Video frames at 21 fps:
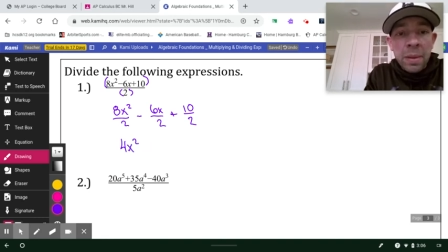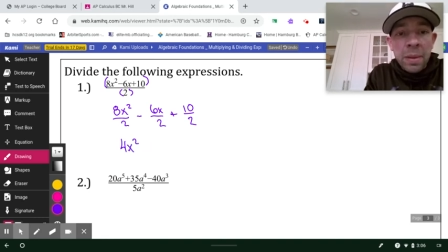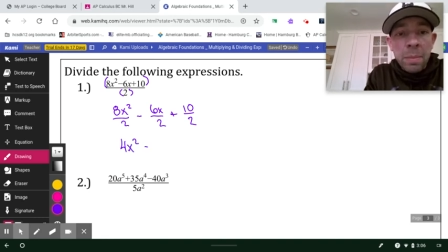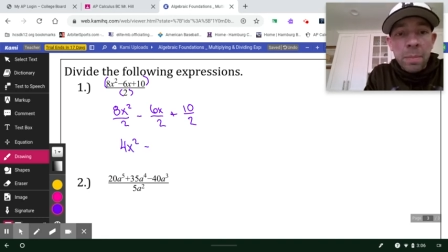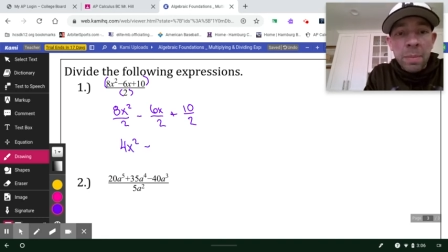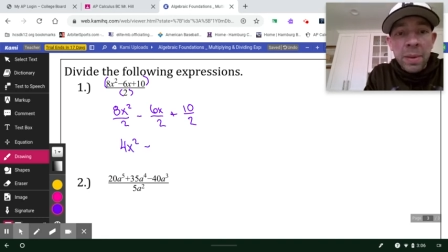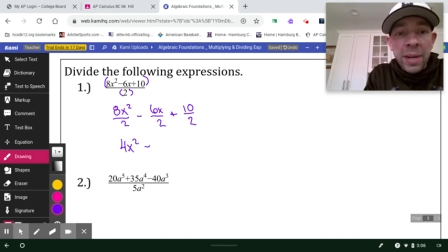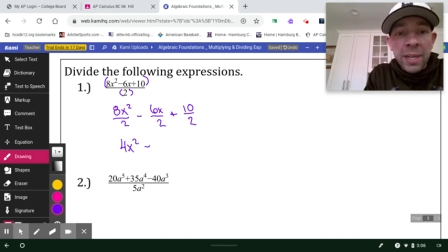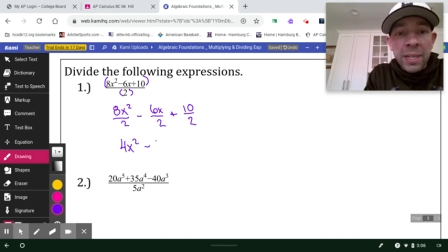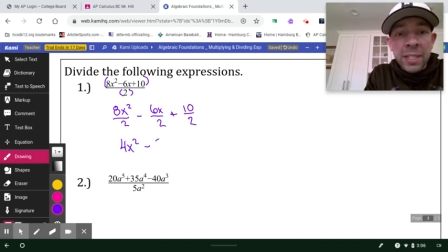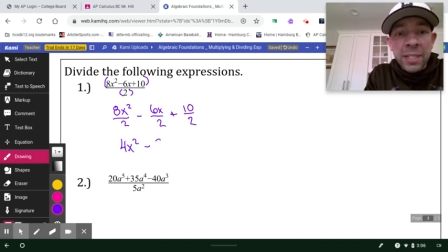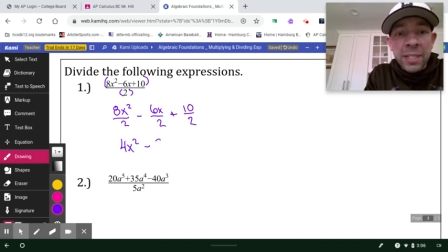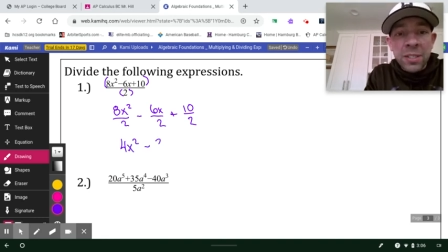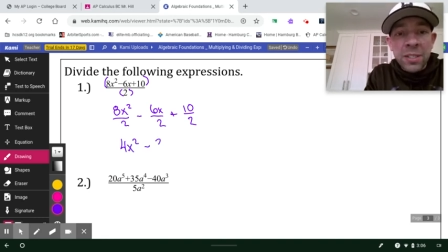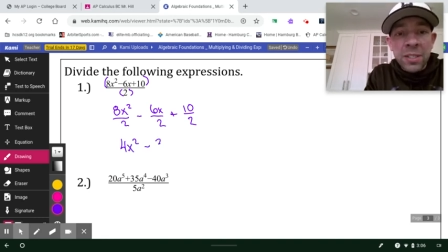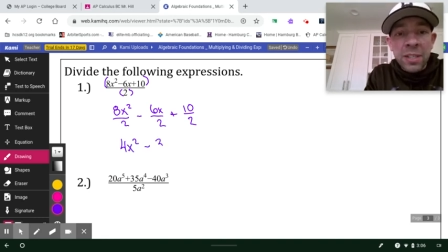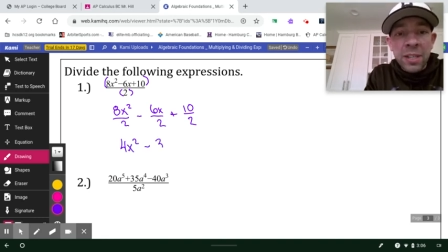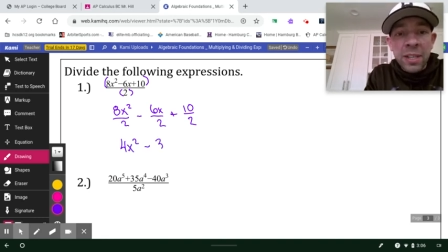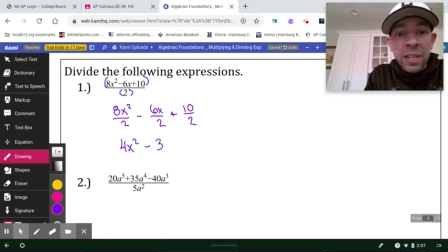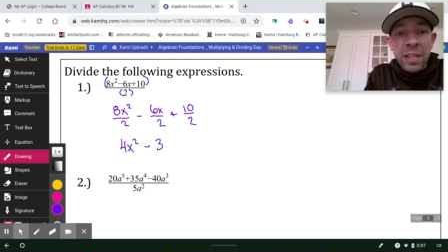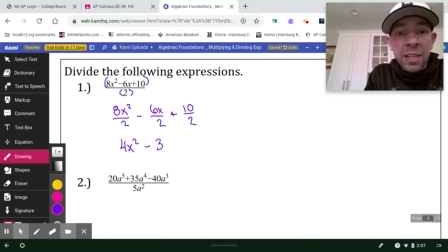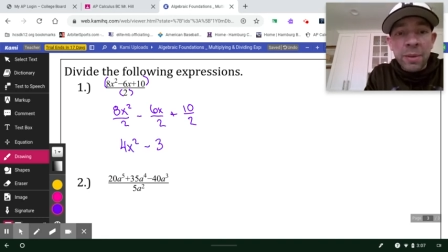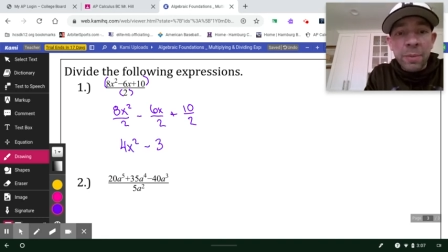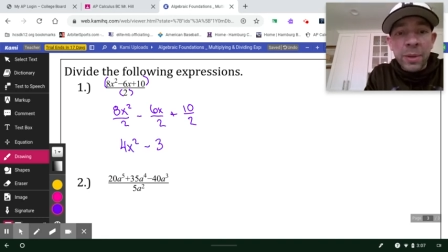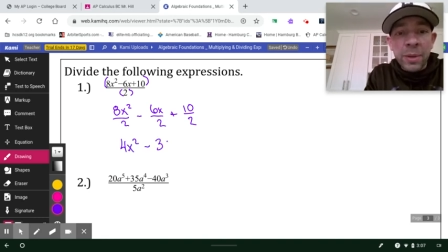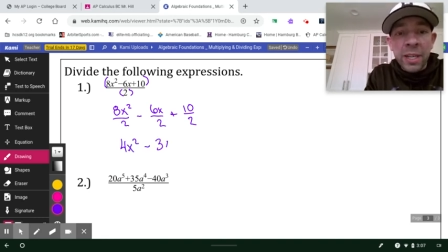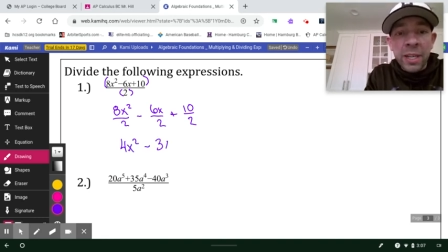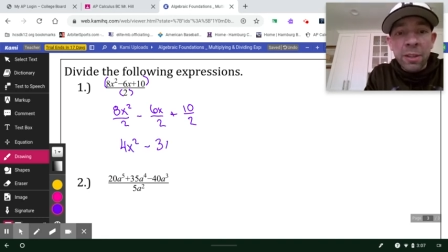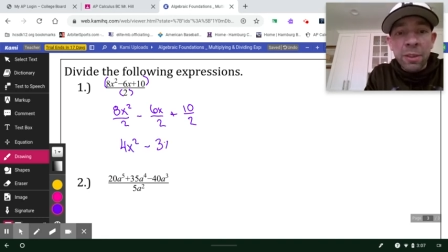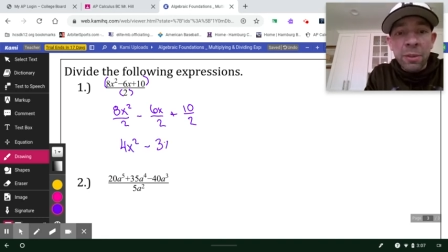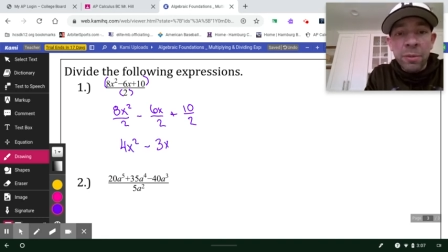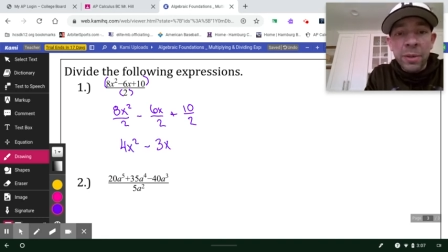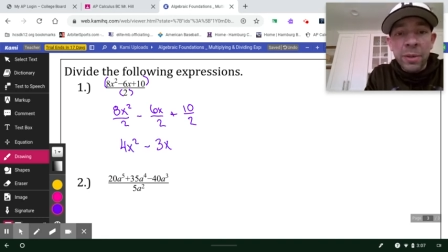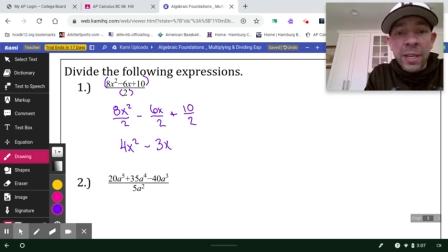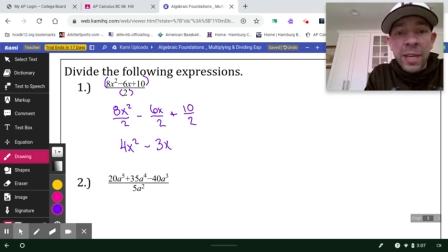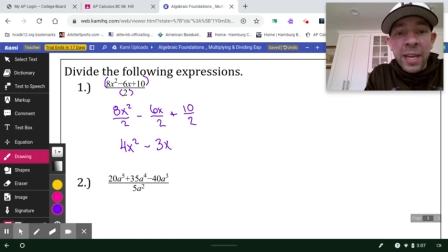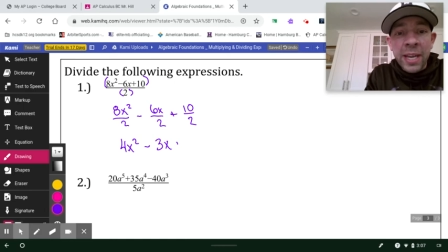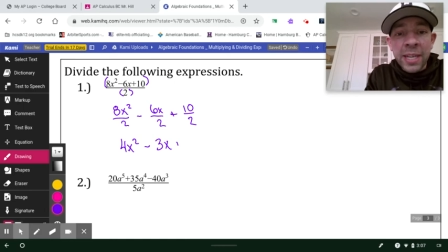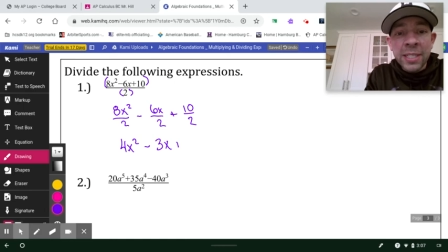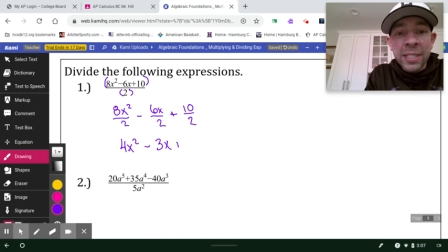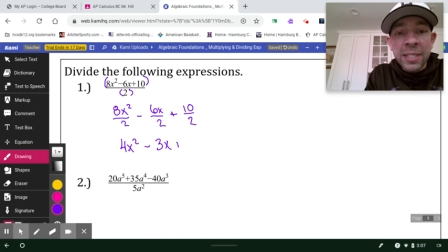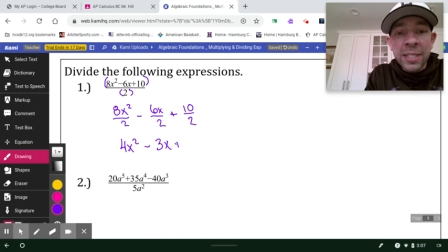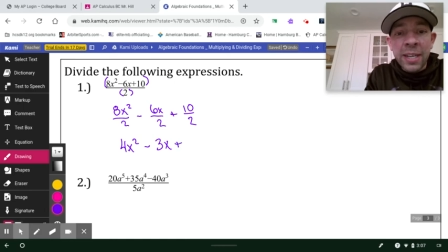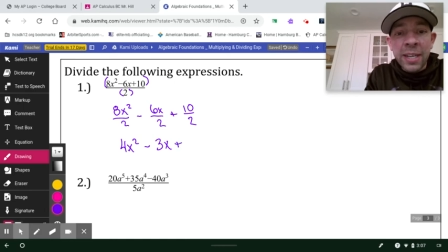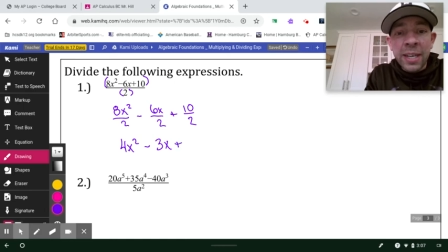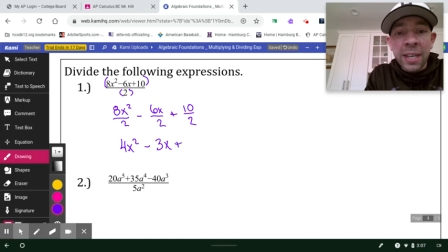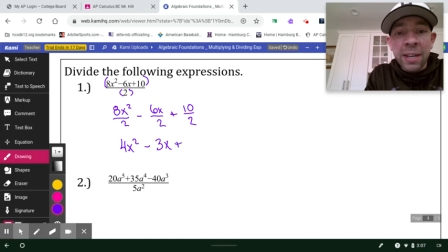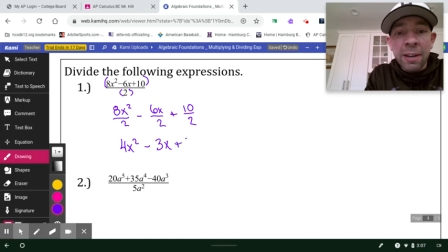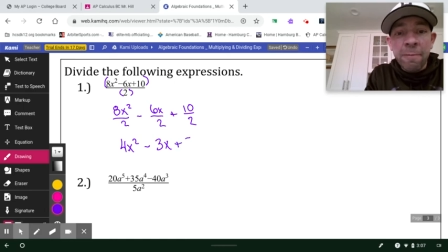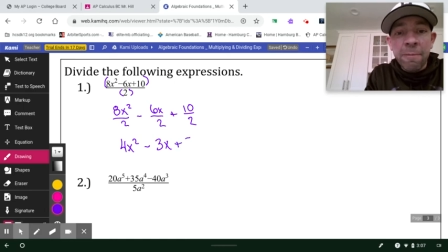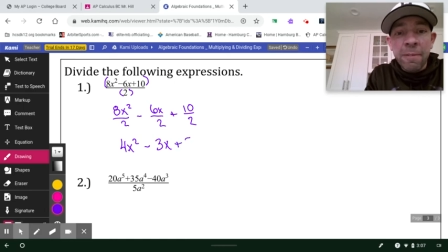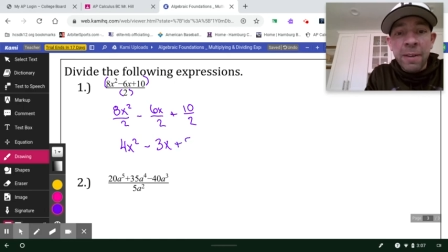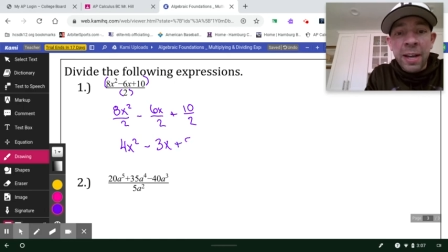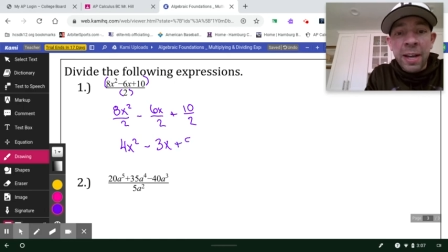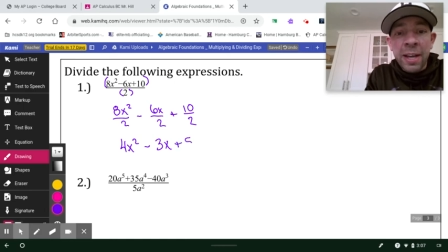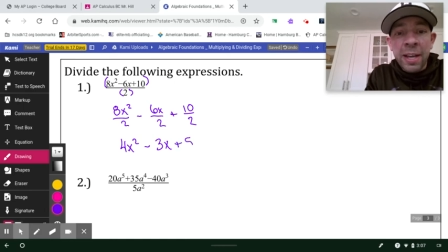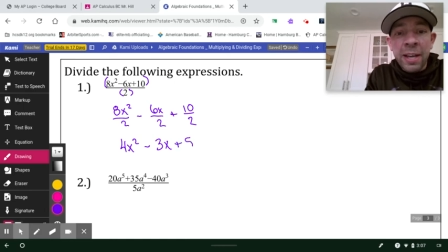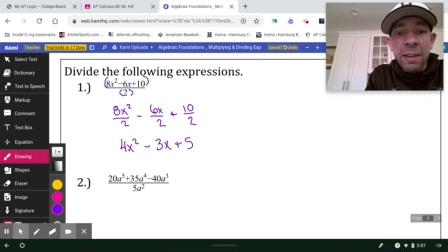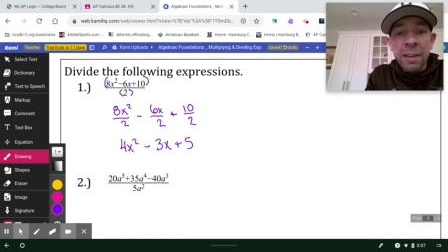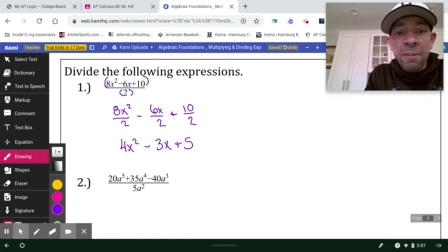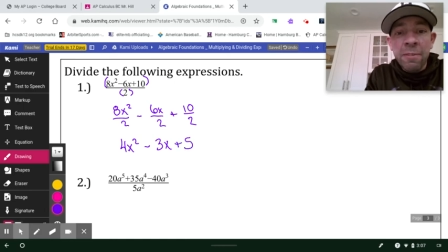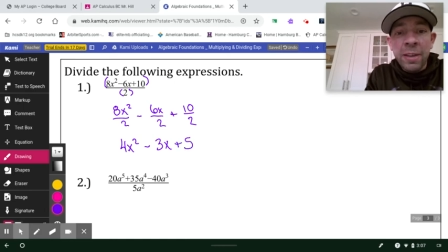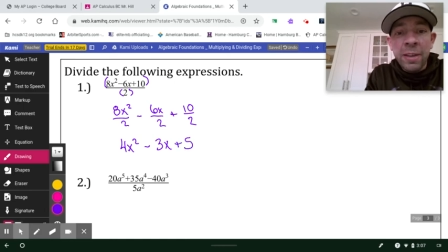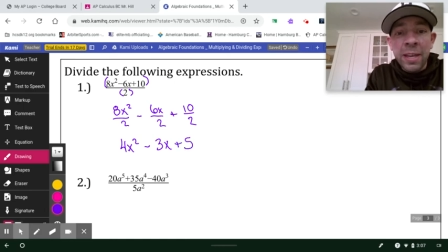minus, and then we get a 3x and a 5,